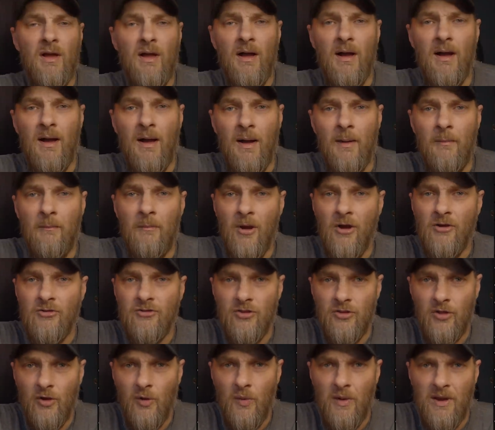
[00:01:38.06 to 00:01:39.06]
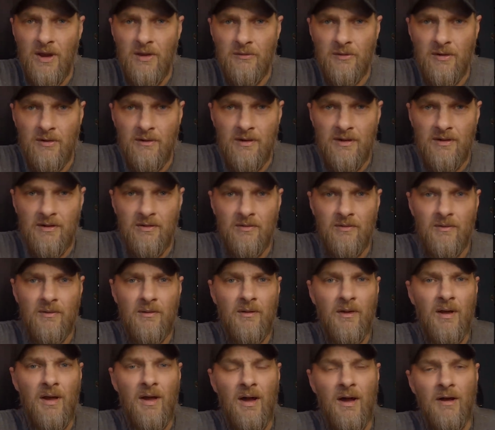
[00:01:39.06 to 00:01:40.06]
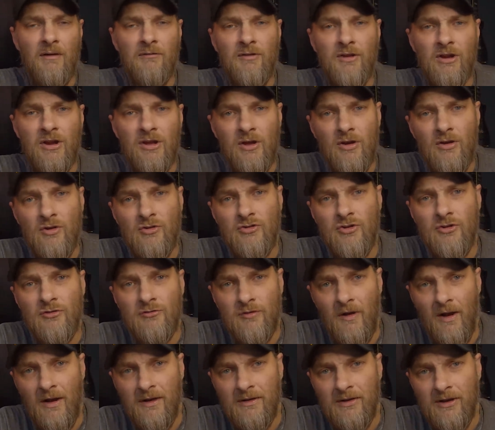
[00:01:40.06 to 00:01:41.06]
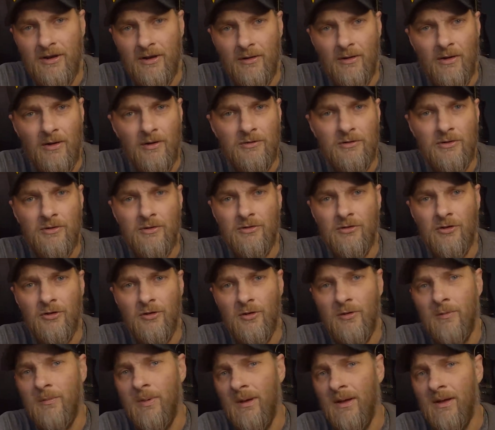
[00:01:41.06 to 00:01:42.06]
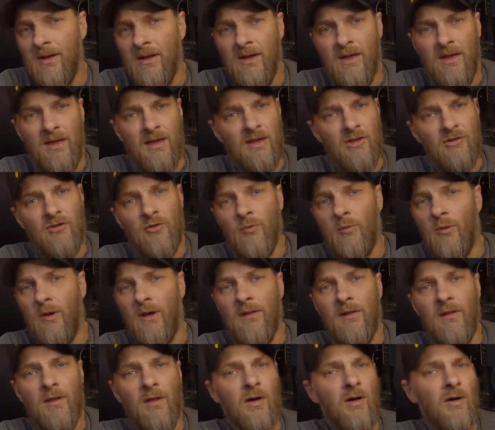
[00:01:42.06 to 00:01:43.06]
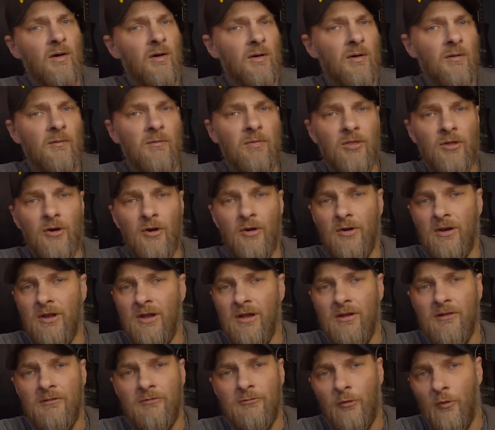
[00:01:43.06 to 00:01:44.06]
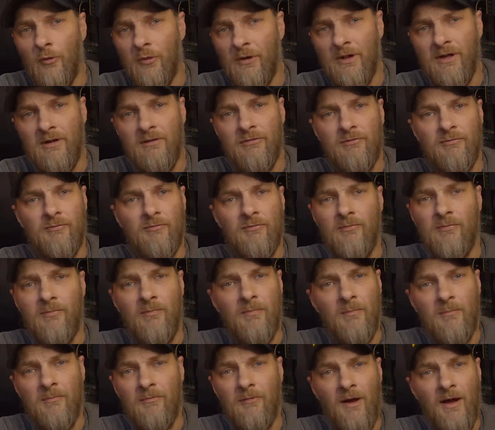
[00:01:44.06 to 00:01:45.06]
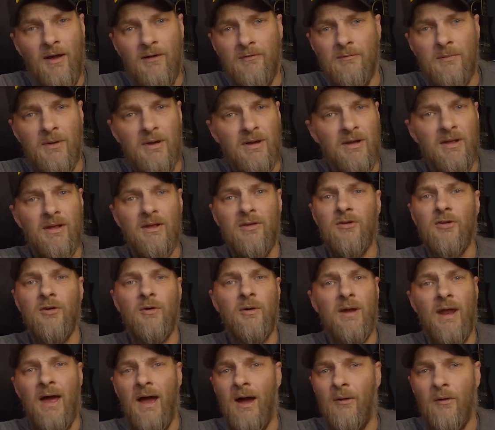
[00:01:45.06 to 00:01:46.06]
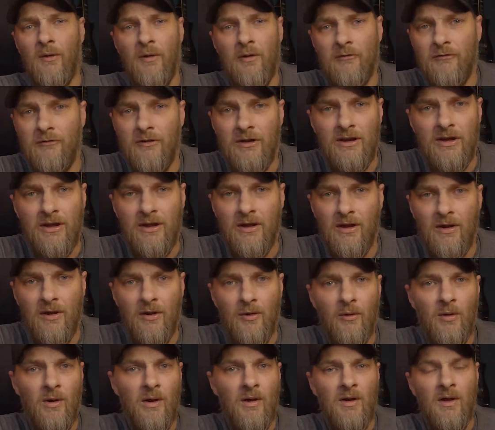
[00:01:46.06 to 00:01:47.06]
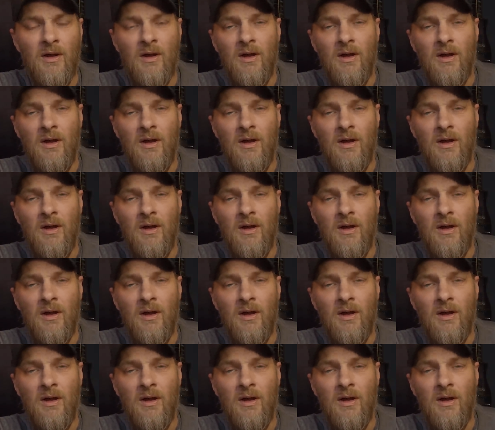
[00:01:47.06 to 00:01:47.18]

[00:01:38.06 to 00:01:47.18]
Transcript: Uh, most of the queen rearing uh, videos you find here on YouTube, it's one long 30, 45 minute to an hour video